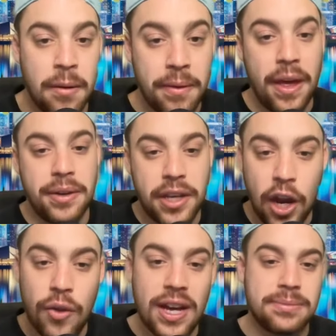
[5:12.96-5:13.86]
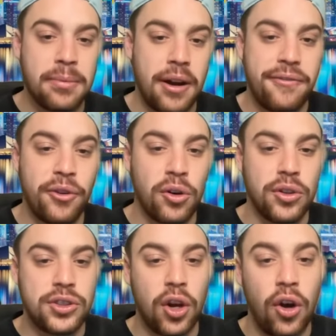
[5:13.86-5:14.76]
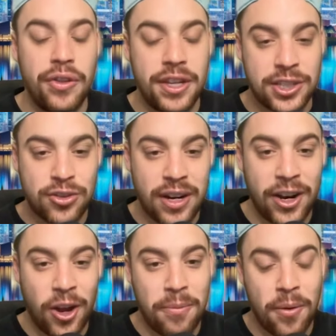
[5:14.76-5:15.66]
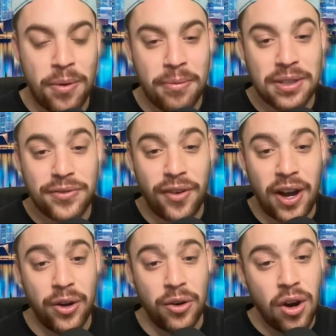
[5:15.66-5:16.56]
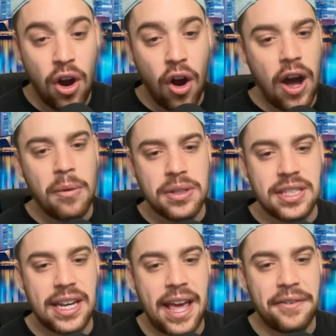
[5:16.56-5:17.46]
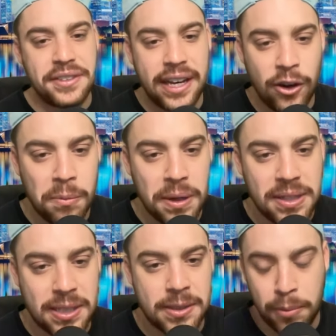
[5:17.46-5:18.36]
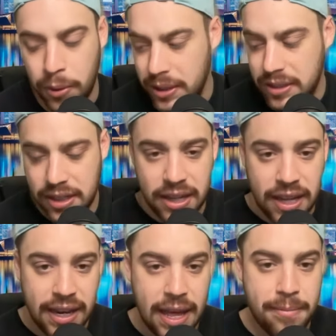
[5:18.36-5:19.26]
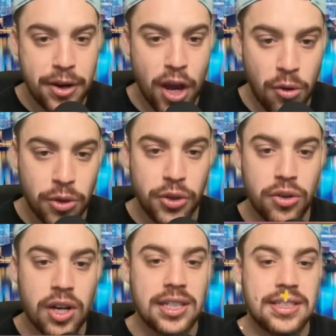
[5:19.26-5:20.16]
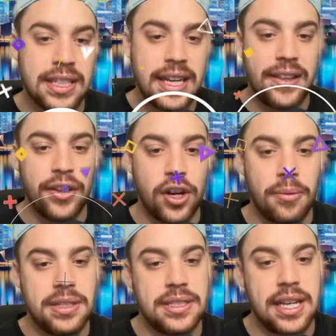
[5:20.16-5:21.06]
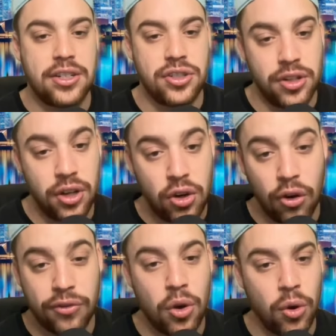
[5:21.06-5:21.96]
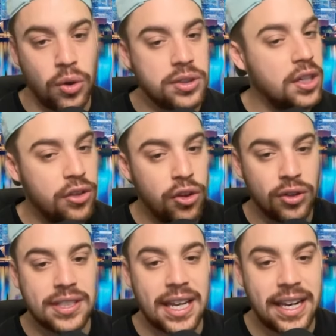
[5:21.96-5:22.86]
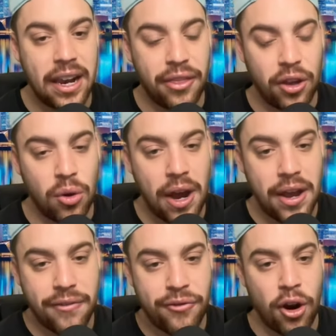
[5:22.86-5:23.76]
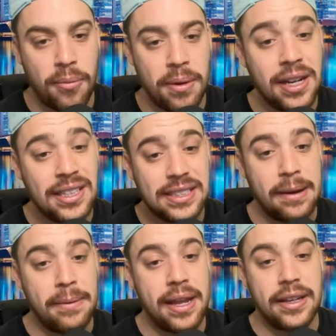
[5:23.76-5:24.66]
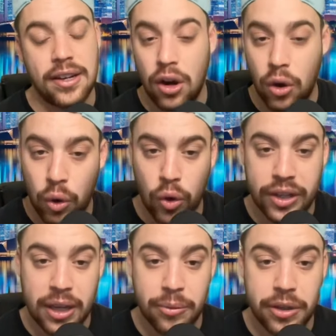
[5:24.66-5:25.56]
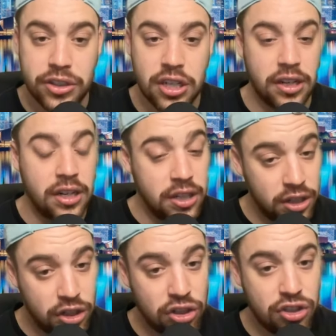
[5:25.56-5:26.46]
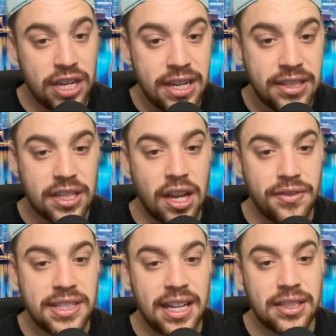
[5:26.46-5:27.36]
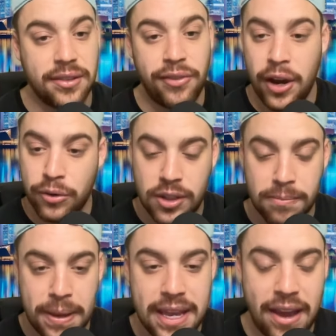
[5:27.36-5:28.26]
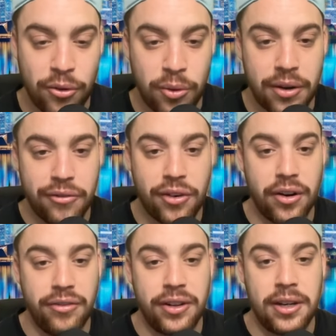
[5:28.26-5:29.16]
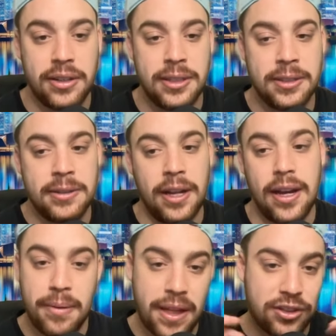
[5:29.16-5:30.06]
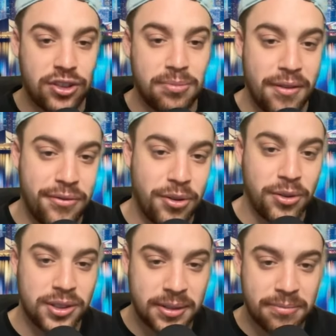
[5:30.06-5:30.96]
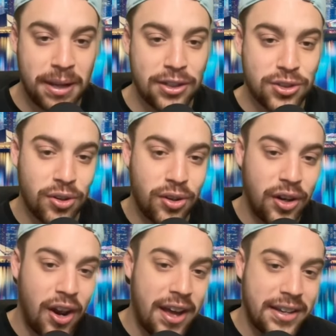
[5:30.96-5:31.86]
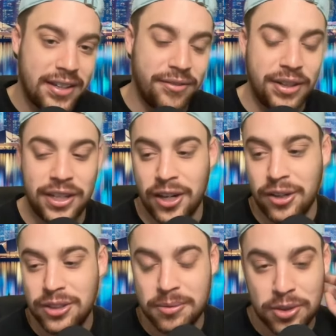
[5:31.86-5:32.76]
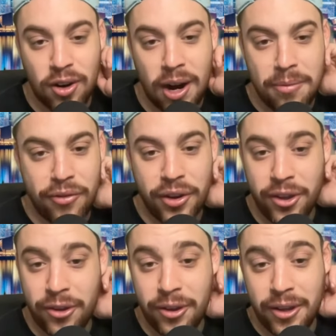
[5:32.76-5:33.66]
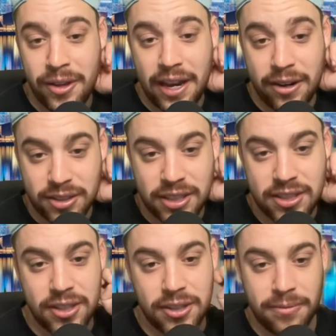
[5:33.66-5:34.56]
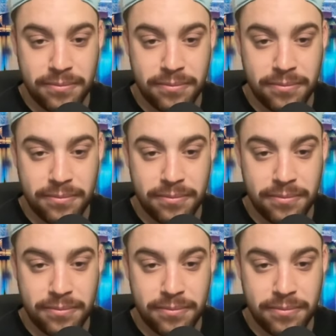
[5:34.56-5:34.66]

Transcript: But there we go. That's my thoughts on the Australian Open women's final. I was left a little bit disappointed. Let me know what you guys think in the comment section. Of course, not taking anything away from Sabalenka or Qinwen Zheng. She deserved to get to the final. She beat everyone in front of her. But that's just my thoughts. Make sure, like the video, subscribe if you're new, and I'll see you soon.